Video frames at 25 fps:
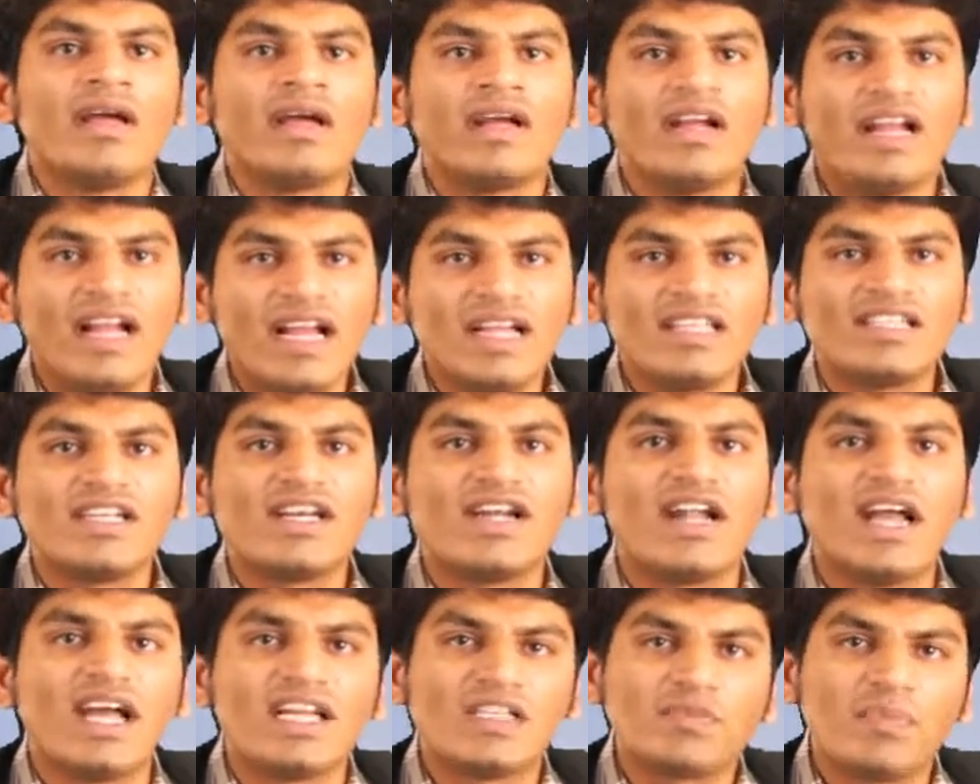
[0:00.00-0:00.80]

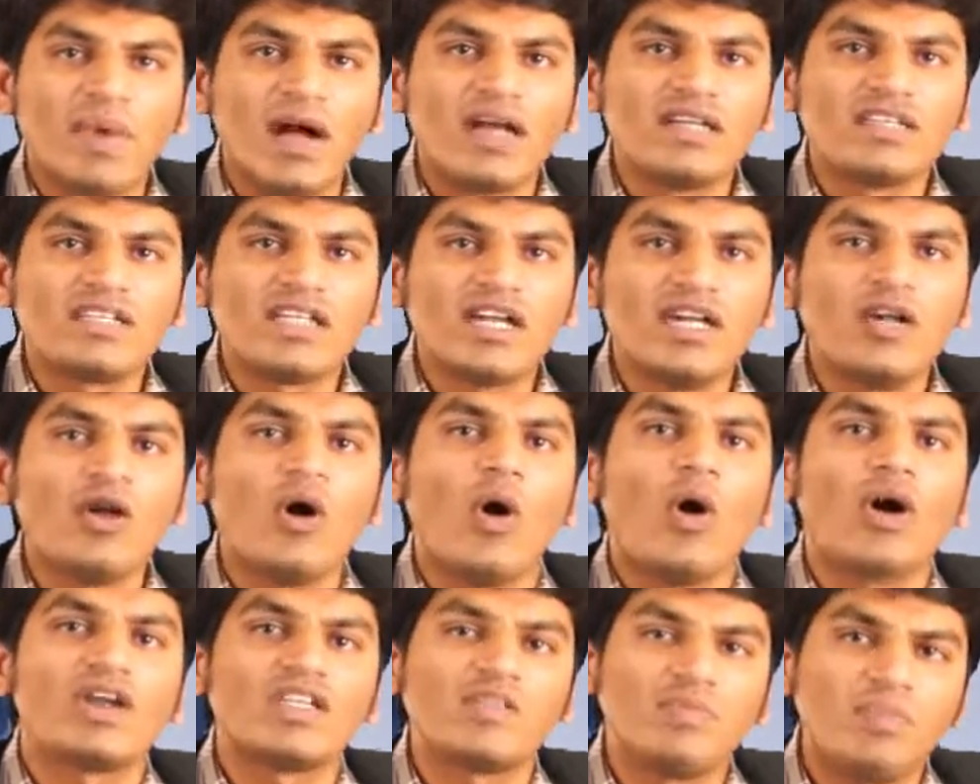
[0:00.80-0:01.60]
Glacier expansion
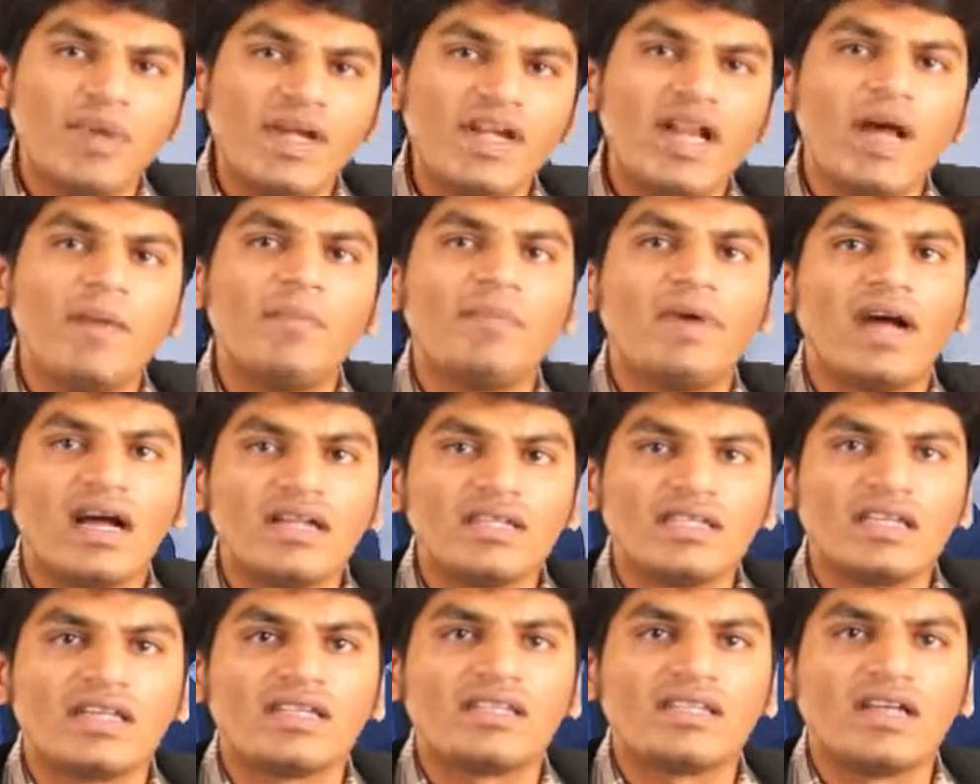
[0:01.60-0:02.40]
or speed-up
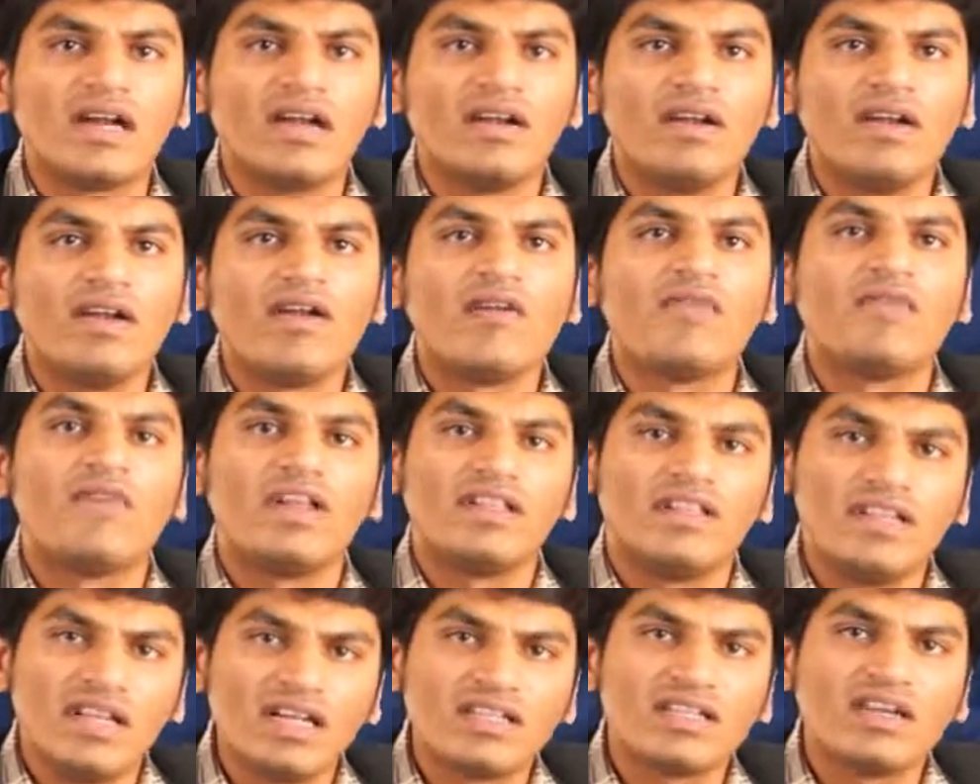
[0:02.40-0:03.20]
consistent
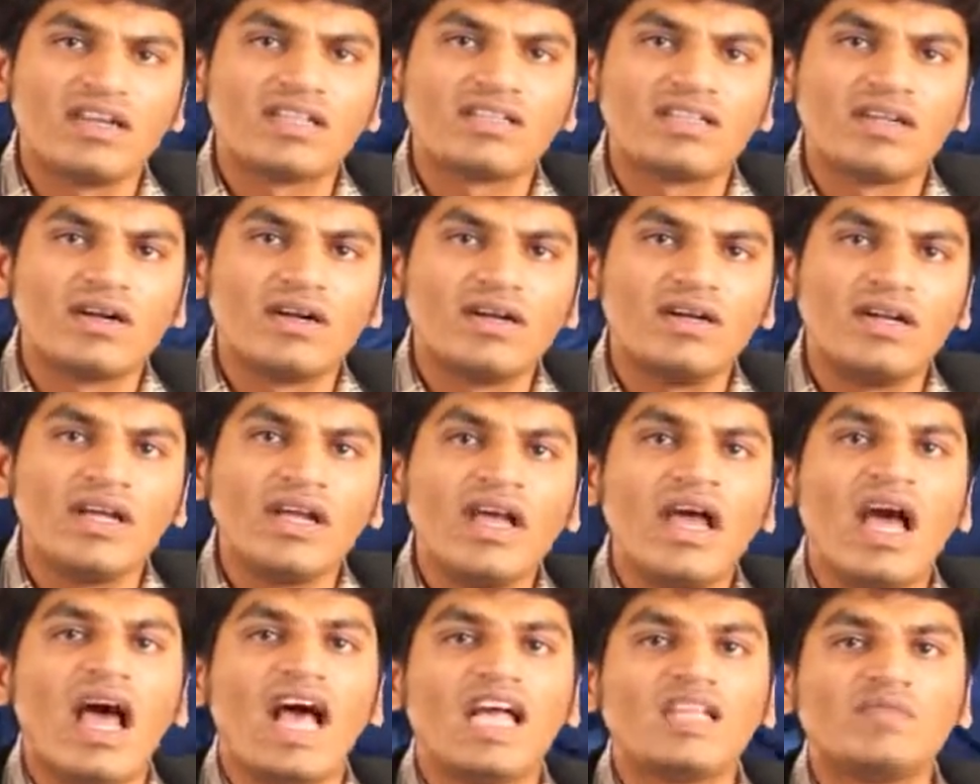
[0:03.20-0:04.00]
with this result
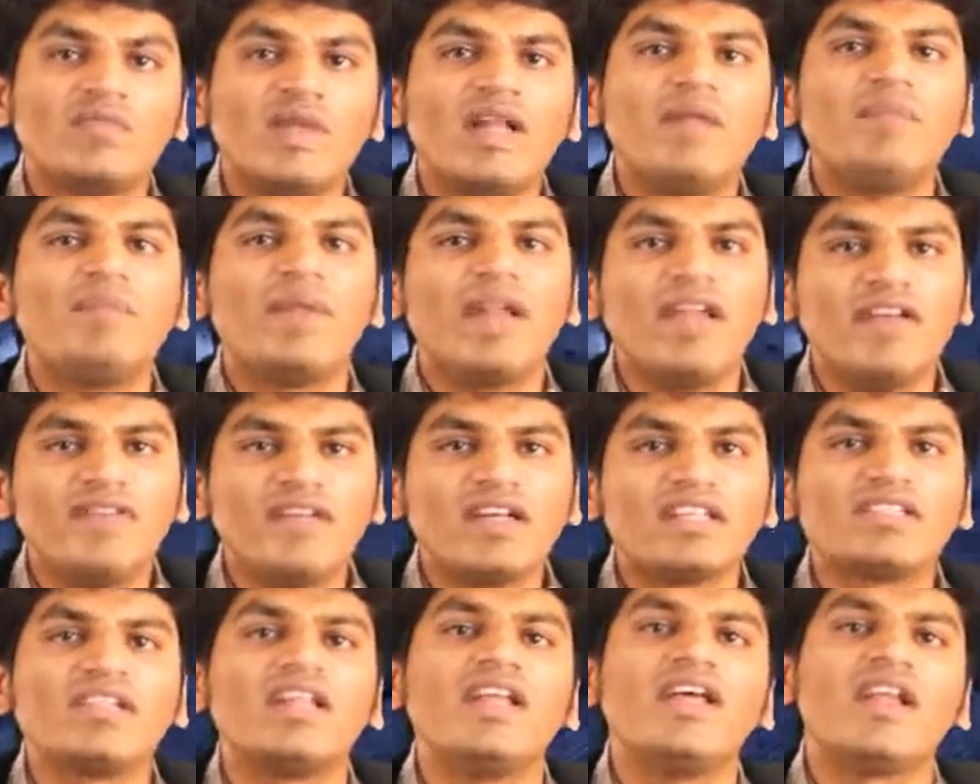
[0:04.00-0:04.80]
has been
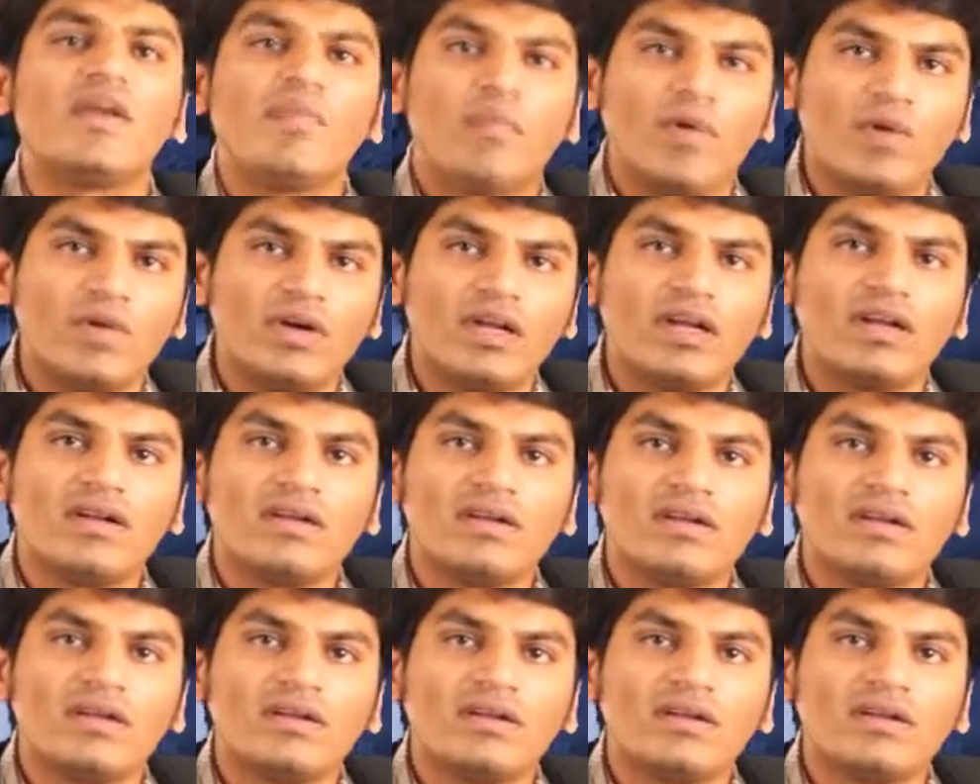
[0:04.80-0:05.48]
previously reported.